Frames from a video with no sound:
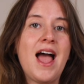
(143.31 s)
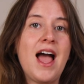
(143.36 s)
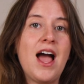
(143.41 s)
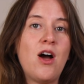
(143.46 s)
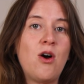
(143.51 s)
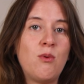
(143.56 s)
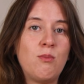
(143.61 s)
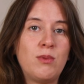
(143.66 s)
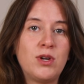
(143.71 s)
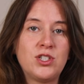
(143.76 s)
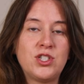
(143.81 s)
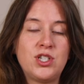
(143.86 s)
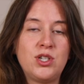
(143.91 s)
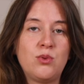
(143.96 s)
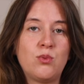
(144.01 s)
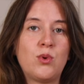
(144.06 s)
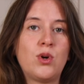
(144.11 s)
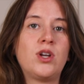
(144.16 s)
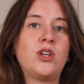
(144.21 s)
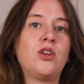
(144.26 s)
how much
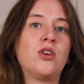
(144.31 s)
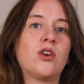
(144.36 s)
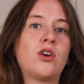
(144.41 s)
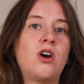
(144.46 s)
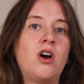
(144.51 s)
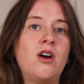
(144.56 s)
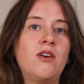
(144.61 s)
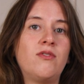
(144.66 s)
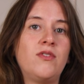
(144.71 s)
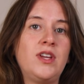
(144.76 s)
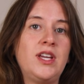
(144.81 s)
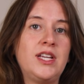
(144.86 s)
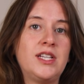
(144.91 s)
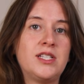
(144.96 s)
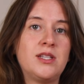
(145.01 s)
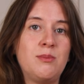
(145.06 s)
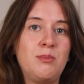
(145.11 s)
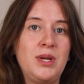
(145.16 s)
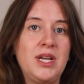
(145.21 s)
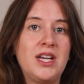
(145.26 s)
you want your coffee
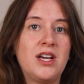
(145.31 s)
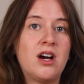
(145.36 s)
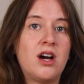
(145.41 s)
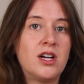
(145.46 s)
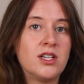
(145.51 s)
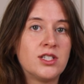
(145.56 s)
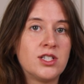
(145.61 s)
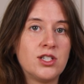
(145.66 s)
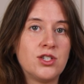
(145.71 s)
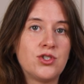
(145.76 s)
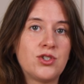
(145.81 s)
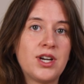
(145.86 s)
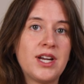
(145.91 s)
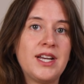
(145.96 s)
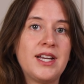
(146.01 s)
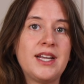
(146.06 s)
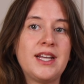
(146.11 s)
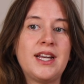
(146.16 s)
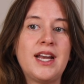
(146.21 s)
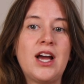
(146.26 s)
to be
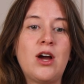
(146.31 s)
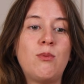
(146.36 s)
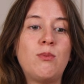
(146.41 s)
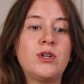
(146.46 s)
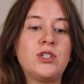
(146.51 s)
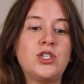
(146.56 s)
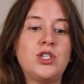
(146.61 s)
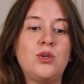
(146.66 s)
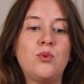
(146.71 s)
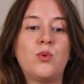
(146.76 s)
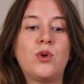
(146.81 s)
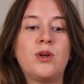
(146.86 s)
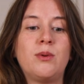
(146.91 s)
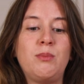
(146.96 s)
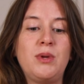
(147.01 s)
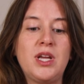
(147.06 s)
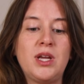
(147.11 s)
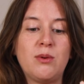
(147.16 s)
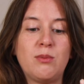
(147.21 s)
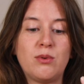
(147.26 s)
concentrated, how much you want to
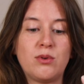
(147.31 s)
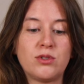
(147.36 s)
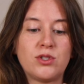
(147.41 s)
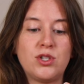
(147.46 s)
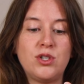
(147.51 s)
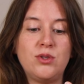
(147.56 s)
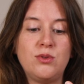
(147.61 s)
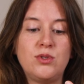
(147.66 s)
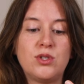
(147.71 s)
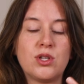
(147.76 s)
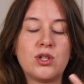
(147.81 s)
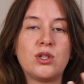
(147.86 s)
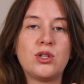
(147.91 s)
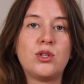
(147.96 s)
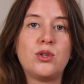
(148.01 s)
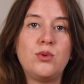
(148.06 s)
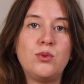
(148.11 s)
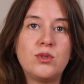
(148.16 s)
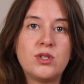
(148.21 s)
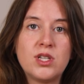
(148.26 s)
be able to
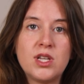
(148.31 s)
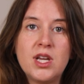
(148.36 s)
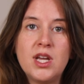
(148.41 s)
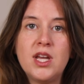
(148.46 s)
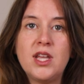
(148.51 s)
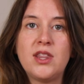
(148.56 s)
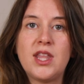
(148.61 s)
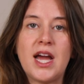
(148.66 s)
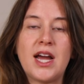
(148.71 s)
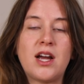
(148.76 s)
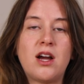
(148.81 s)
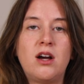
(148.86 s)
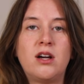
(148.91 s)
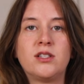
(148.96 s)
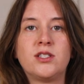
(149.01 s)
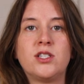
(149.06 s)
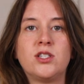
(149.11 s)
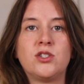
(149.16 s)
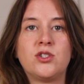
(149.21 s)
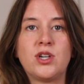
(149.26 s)
dilute that
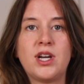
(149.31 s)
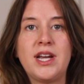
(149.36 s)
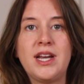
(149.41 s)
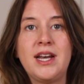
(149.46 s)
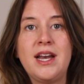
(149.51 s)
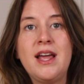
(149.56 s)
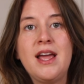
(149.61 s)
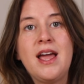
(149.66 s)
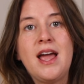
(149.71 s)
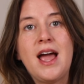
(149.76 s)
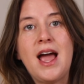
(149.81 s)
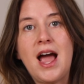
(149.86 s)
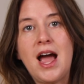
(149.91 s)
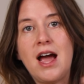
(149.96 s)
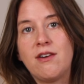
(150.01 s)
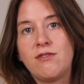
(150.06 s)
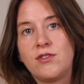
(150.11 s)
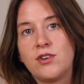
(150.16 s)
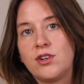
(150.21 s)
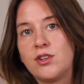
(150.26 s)
concentrate
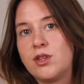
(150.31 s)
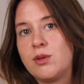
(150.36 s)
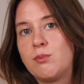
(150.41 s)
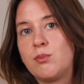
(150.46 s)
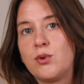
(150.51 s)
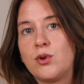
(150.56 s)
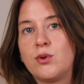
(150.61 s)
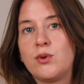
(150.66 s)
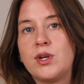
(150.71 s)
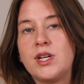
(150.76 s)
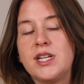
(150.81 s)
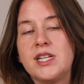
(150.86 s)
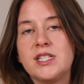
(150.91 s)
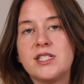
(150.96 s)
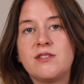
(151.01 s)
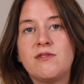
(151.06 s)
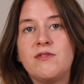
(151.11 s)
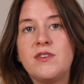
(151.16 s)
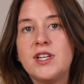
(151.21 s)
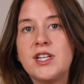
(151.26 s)
after the brew
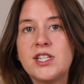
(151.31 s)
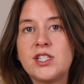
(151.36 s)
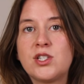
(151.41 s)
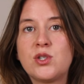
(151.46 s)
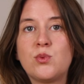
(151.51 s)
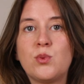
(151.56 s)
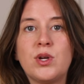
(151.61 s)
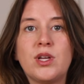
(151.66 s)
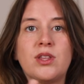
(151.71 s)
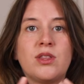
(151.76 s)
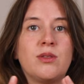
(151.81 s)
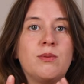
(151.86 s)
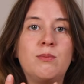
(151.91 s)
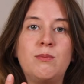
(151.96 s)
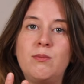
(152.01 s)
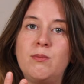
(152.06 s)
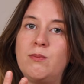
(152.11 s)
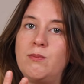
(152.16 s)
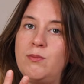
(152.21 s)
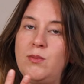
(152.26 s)
is finished with
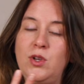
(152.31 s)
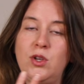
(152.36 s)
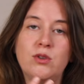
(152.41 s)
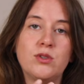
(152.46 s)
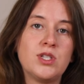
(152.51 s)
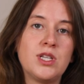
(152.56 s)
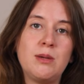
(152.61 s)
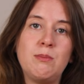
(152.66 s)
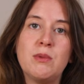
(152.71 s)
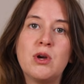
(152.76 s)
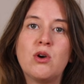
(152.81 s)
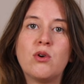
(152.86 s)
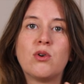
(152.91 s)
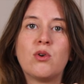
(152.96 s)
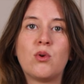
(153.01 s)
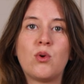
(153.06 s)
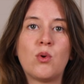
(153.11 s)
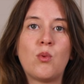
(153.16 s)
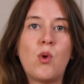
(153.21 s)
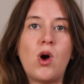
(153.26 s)
using
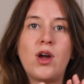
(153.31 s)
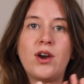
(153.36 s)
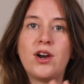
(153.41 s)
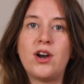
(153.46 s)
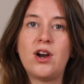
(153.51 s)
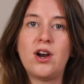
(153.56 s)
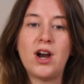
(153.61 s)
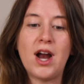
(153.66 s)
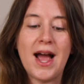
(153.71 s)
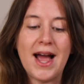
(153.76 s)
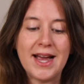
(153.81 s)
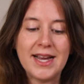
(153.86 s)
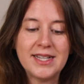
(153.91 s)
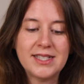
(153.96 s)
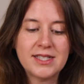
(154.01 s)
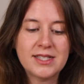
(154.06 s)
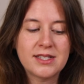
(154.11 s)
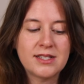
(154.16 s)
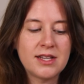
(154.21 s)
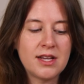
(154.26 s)
milk or water or
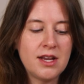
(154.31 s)
ice.